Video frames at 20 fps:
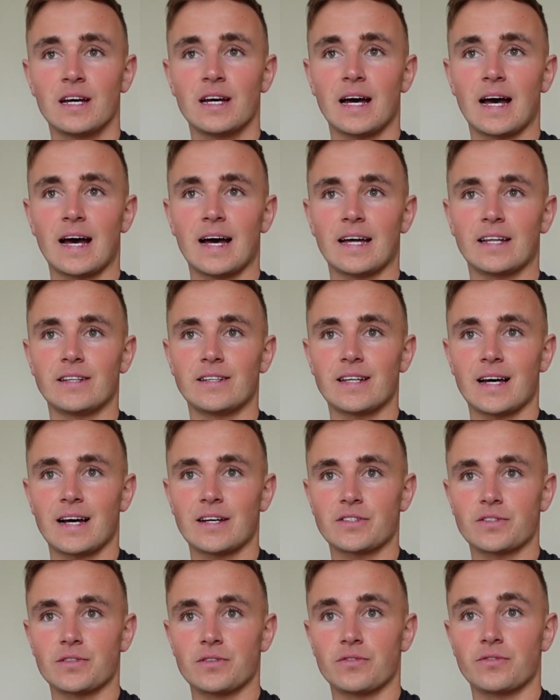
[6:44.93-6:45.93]
and
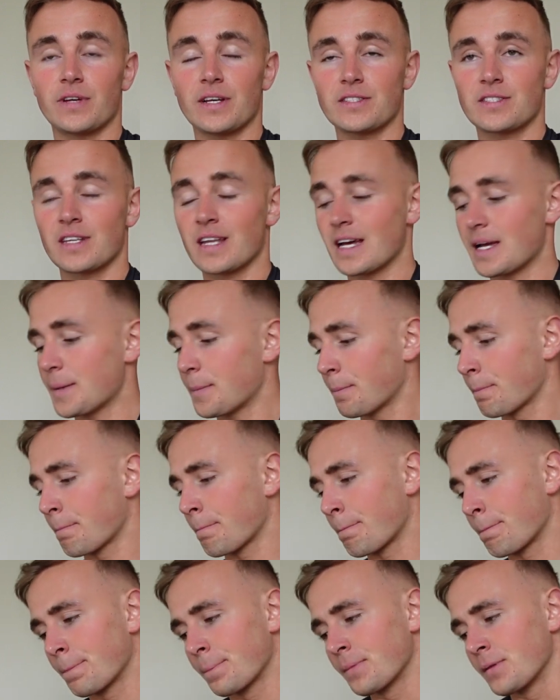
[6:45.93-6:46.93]
as of yesterday
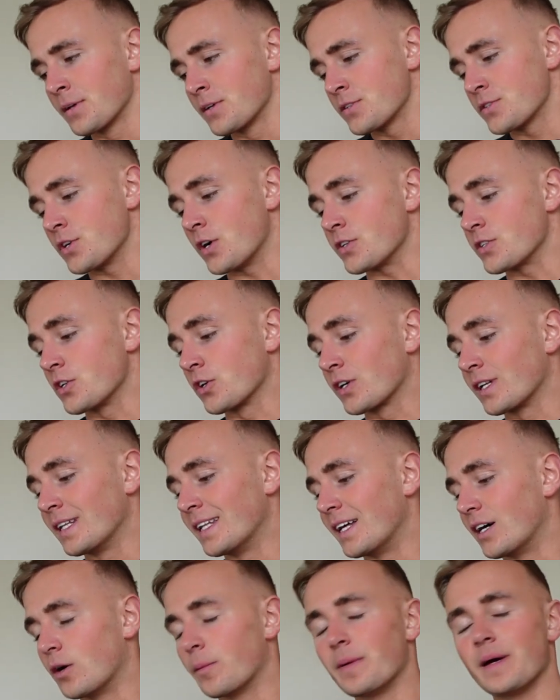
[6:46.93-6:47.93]
started to look a
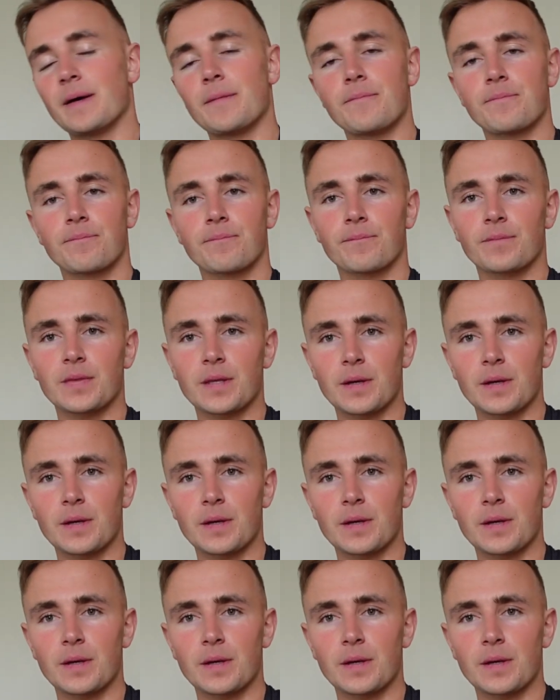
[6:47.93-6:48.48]
little bit